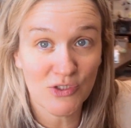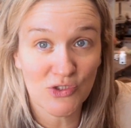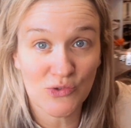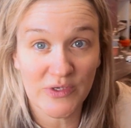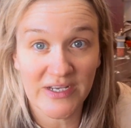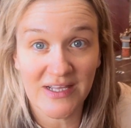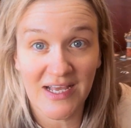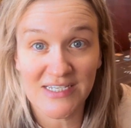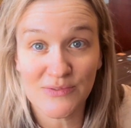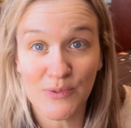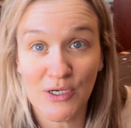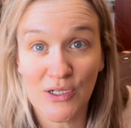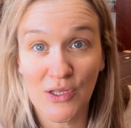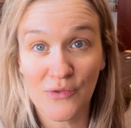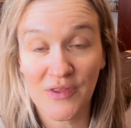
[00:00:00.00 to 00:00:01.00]
jewelry, glassware,
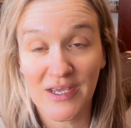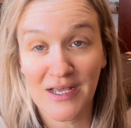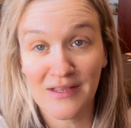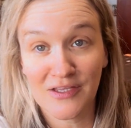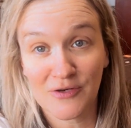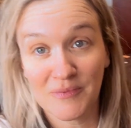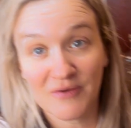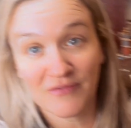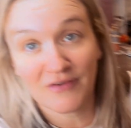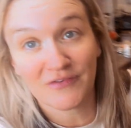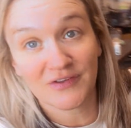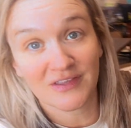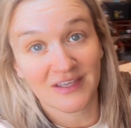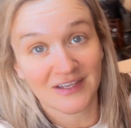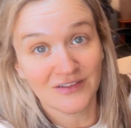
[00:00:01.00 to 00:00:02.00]
clothing, a little bit of
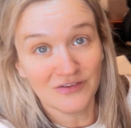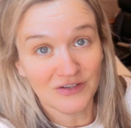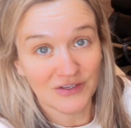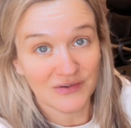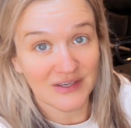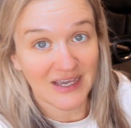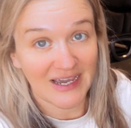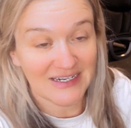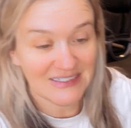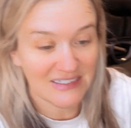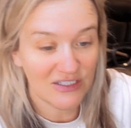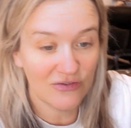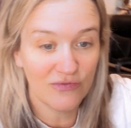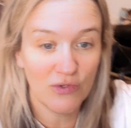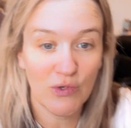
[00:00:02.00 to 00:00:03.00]
everything. Look, you can kind of see
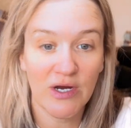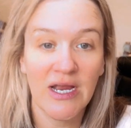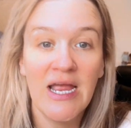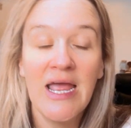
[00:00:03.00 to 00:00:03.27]
the floor.